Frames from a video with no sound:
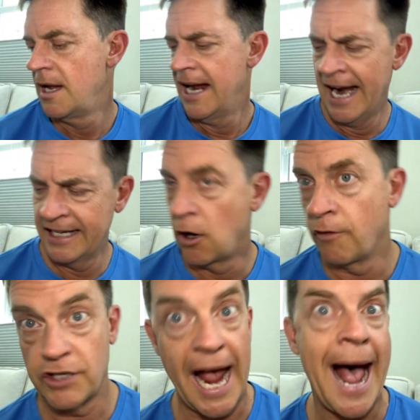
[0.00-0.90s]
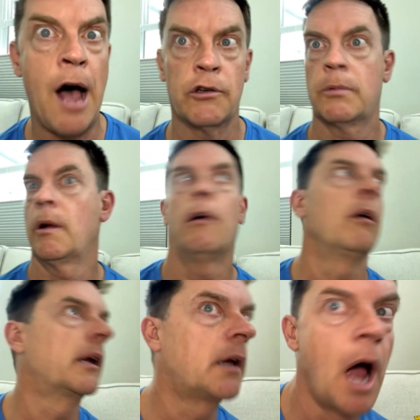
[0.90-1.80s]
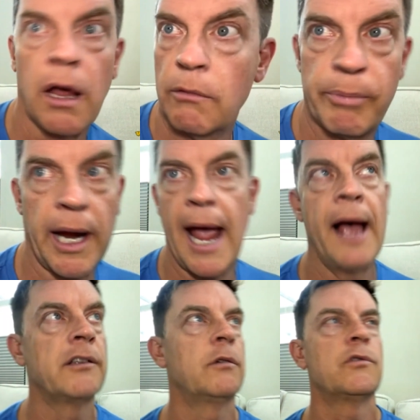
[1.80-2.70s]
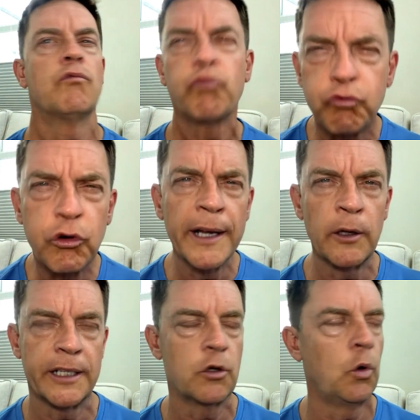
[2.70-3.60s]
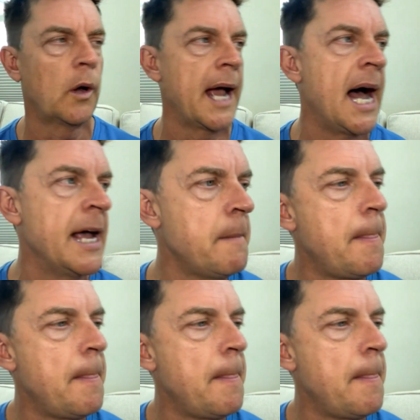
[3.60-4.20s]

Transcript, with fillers: And I'd go over his house, and I'm like, oh, my God, the big house. And this really cool guy.